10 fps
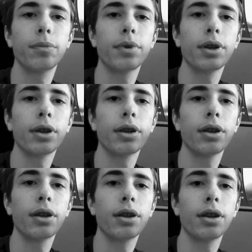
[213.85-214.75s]

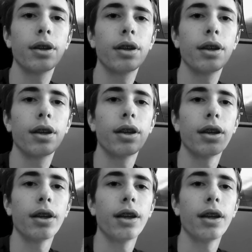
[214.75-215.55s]
No one is speaking in this clip.